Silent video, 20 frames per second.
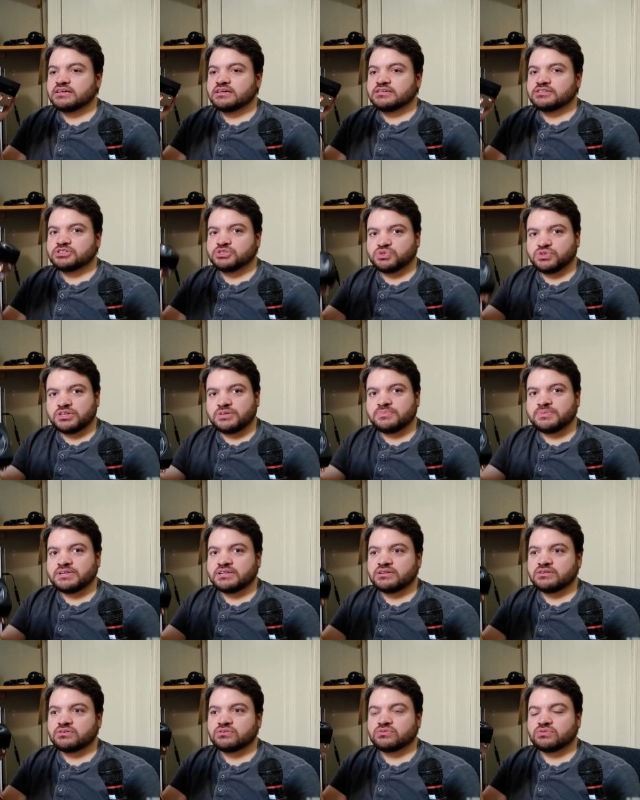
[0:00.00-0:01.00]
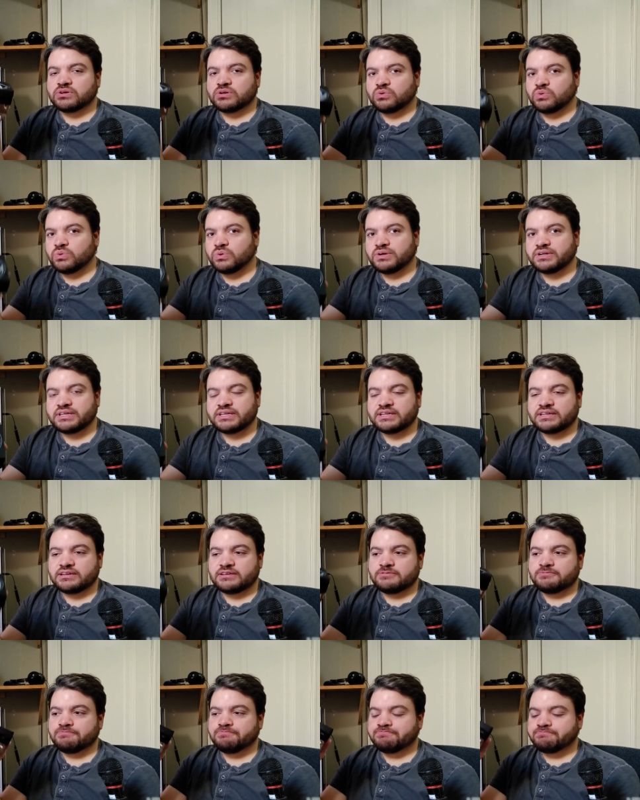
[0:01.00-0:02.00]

streaming, recording,